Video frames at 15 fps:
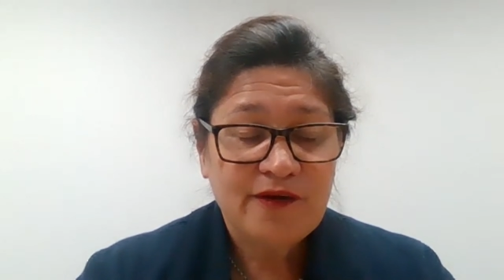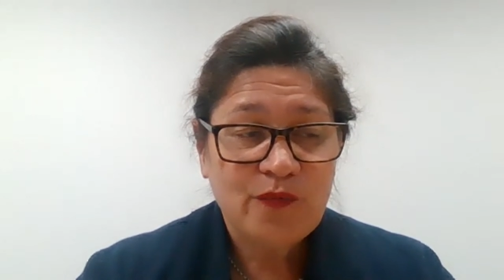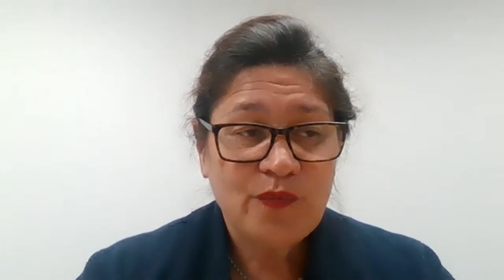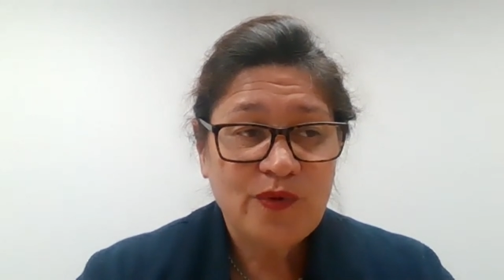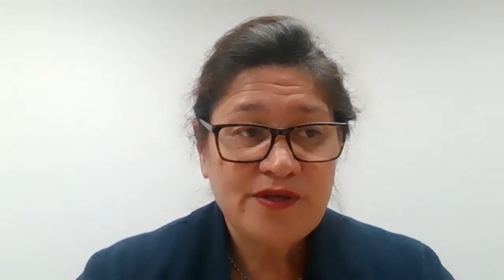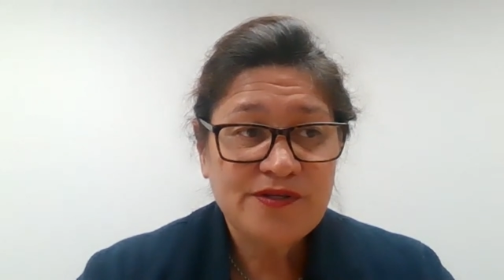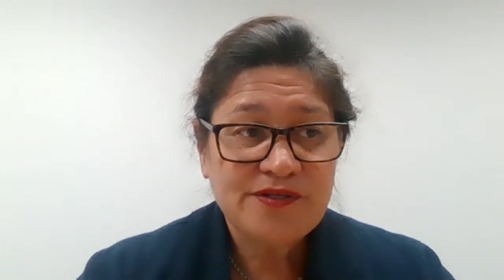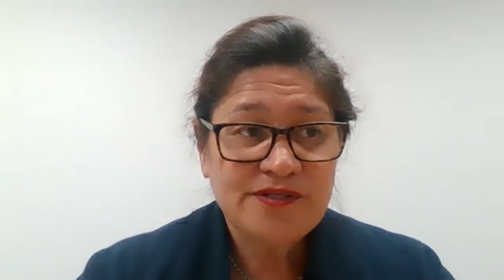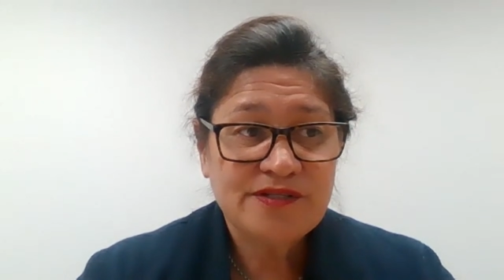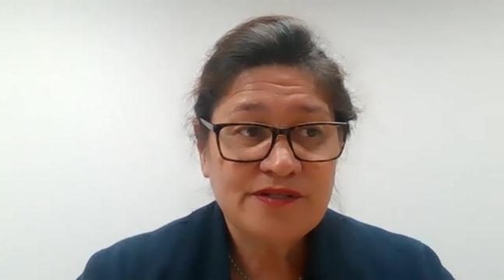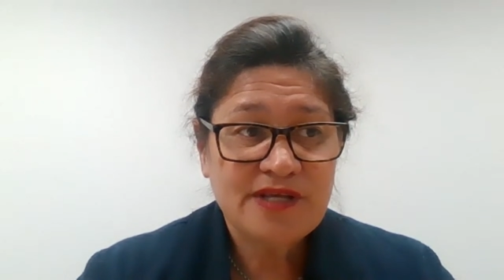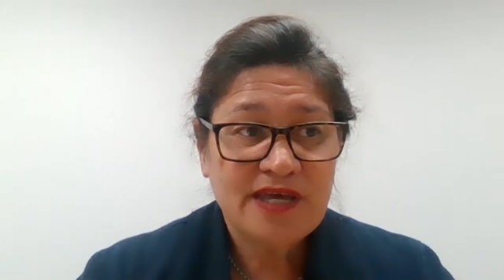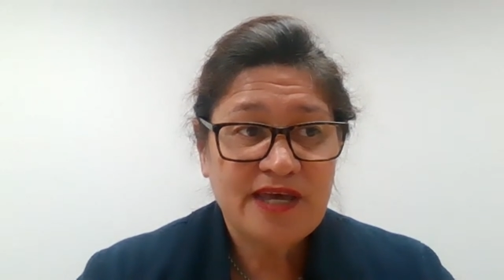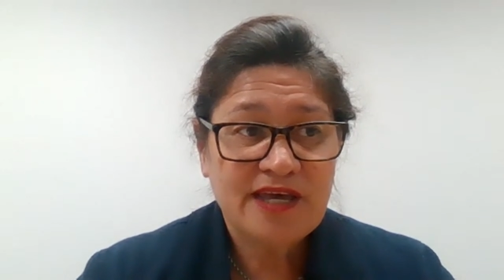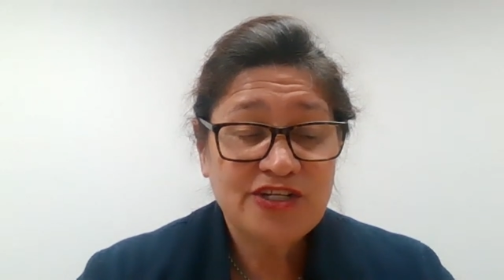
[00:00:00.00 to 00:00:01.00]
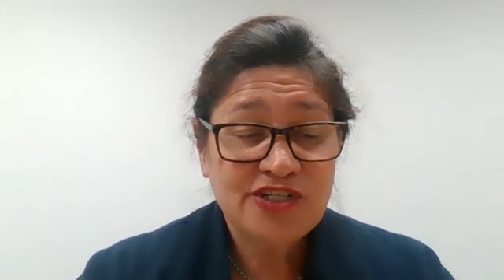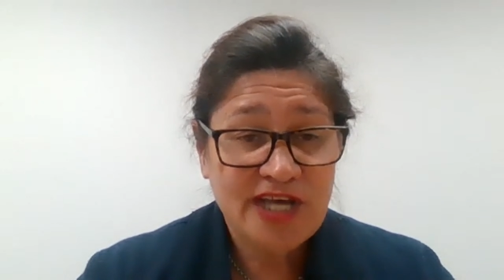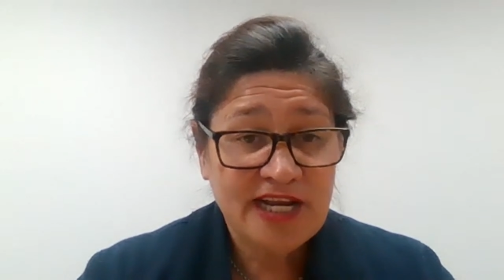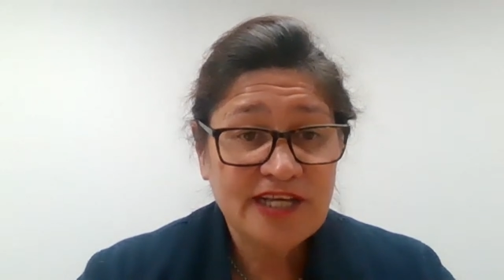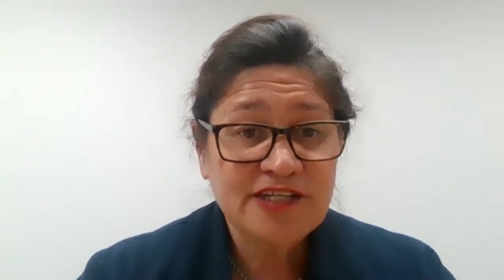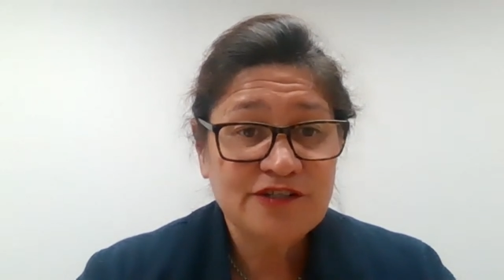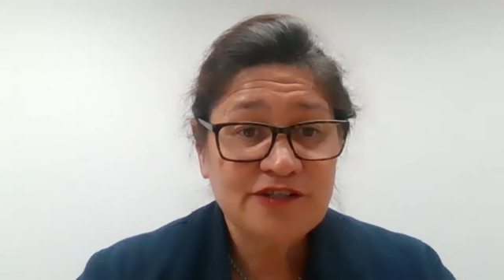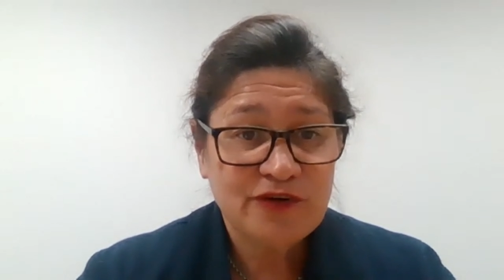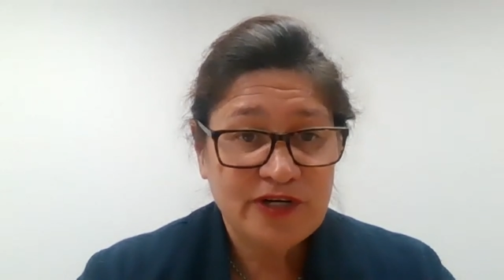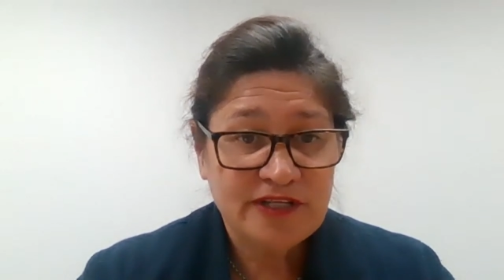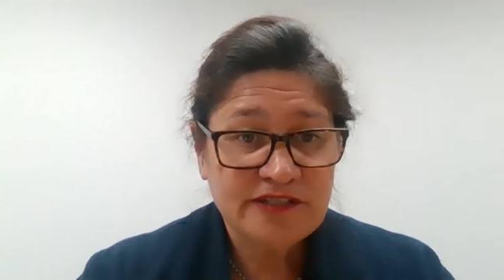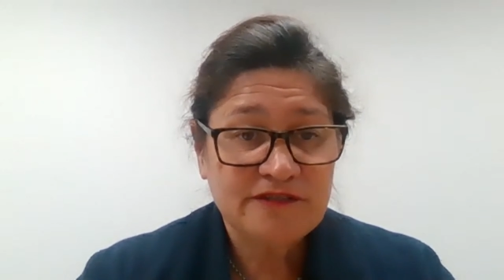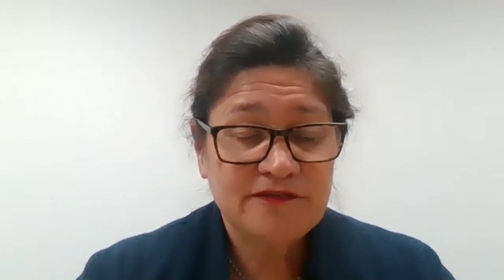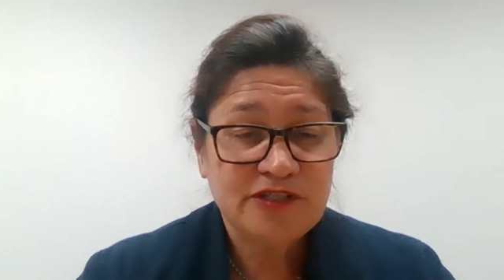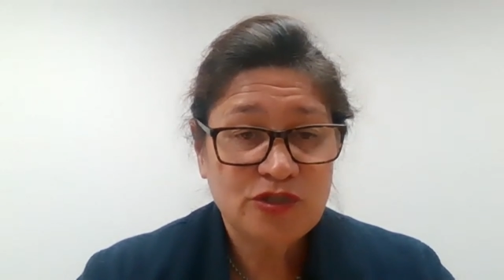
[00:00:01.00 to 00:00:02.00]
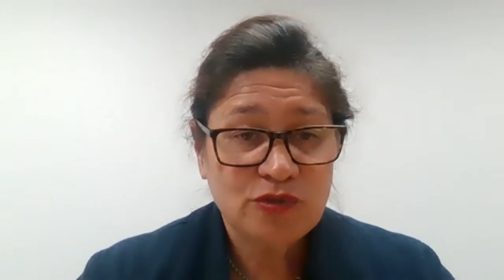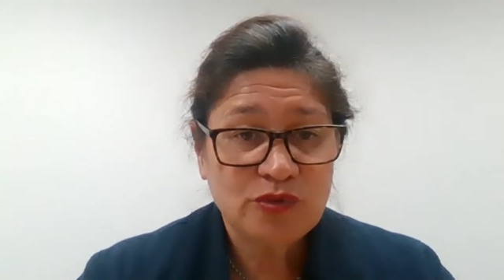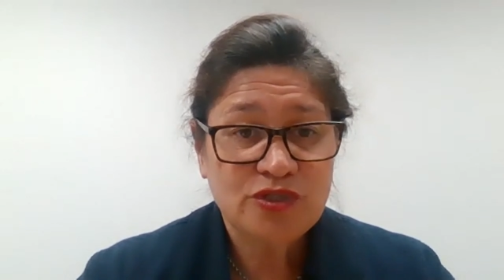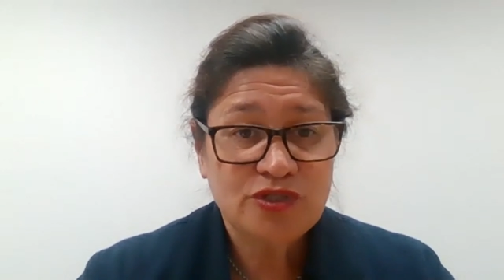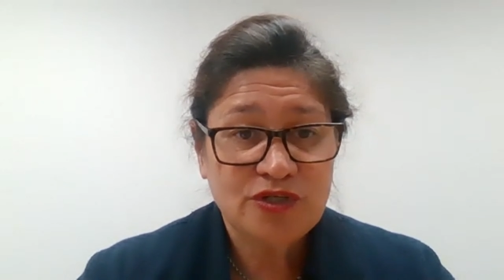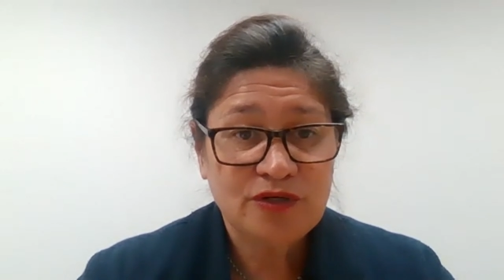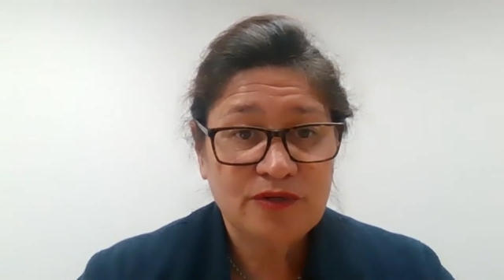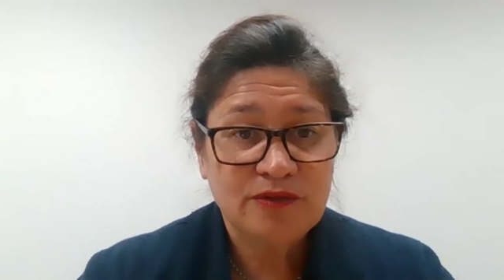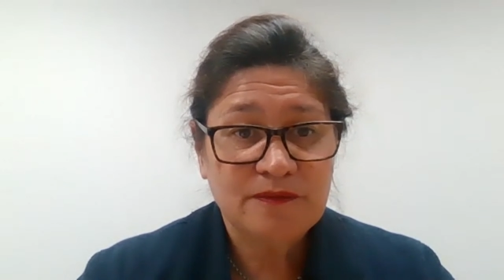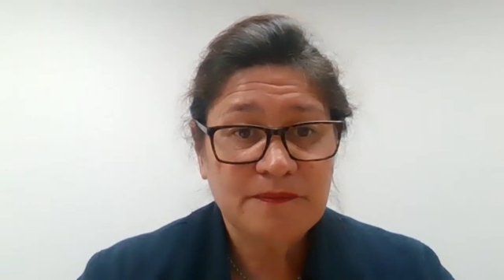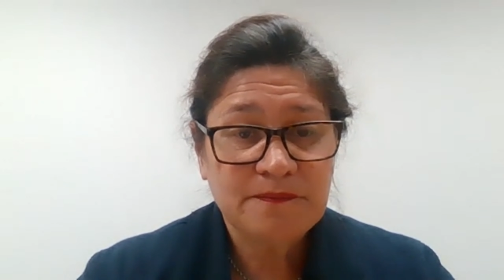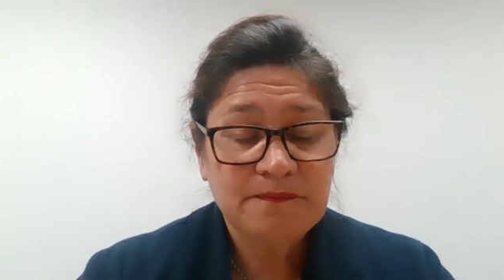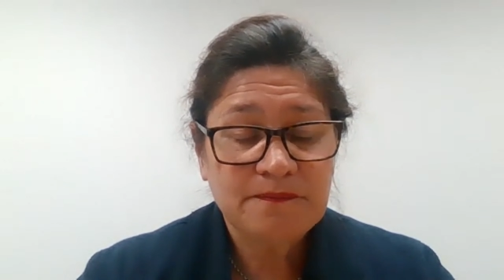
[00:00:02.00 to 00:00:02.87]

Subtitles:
was a challenge for an individual to do.